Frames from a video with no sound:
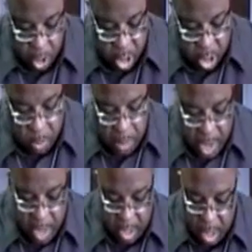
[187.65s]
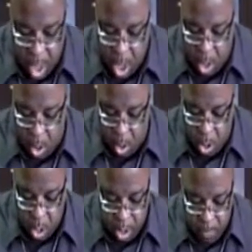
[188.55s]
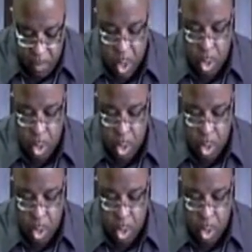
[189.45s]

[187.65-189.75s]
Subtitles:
which he spake, Lord,